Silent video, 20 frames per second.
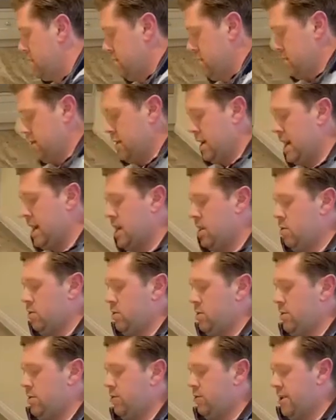the heel
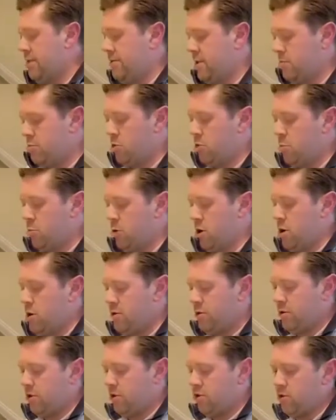is generally more prone to
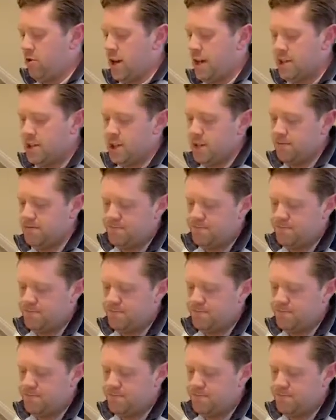scratching.